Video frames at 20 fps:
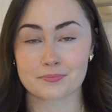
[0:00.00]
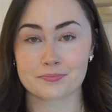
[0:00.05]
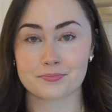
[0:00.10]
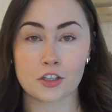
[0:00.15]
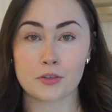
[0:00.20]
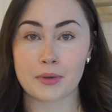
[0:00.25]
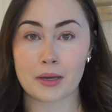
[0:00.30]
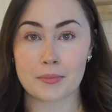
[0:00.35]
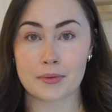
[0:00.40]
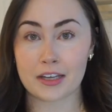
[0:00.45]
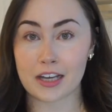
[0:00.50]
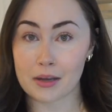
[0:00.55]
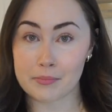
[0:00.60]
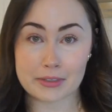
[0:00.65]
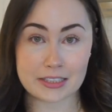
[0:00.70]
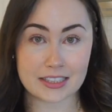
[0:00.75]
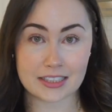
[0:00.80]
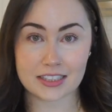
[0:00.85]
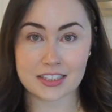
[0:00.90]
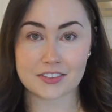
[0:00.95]
You might be
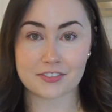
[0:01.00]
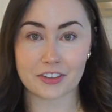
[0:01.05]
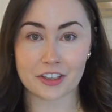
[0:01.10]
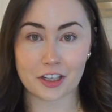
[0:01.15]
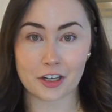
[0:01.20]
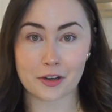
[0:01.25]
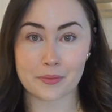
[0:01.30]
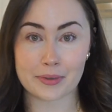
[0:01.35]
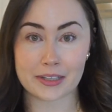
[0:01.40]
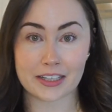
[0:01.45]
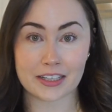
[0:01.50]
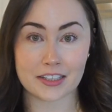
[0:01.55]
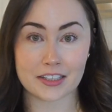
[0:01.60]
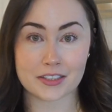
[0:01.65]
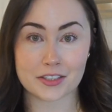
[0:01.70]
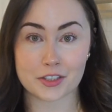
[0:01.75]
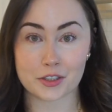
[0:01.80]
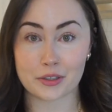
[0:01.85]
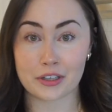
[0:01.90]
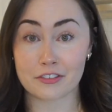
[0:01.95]
coming to this video
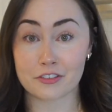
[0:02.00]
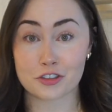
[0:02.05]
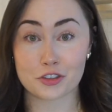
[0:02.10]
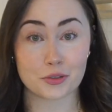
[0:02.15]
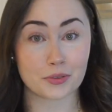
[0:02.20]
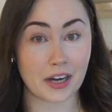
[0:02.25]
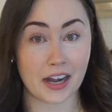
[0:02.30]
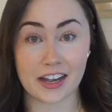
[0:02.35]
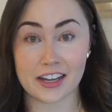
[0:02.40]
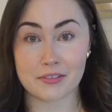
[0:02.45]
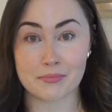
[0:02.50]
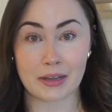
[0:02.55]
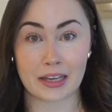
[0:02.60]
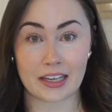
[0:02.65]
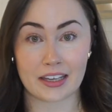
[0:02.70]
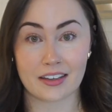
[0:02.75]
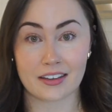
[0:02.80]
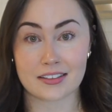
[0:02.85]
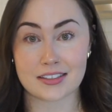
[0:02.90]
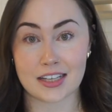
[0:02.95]
because you have tried
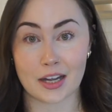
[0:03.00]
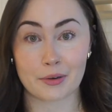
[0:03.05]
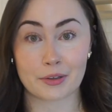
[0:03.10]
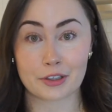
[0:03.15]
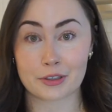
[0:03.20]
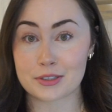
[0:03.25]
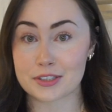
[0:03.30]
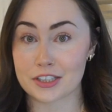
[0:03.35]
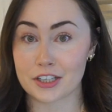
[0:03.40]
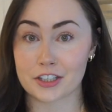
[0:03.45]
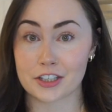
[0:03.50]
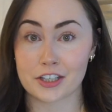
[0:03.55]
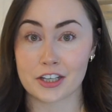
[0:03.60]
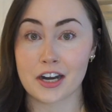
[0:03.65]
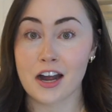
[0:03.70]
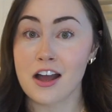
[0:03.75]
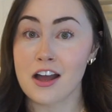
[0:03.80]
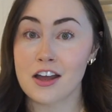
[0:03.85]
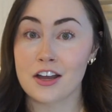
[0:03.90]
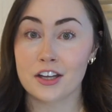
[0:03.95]
making a sourdough
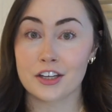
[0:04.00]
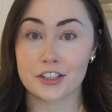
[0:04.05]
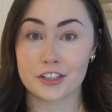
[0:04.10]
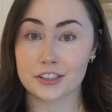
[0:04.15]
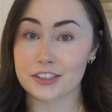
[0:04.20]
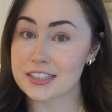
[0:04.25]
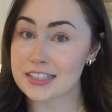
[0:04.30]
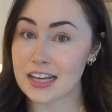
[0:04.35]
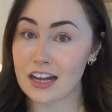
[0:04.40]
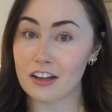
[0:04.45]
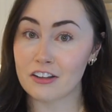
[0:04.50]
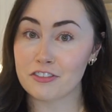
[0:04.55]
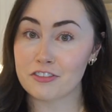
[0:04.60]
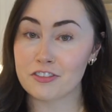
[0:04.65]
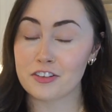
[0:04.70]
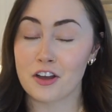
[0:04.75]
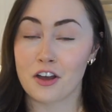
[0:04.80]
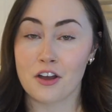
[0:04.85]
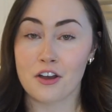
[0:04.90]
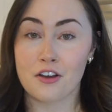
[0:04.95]
starter yourself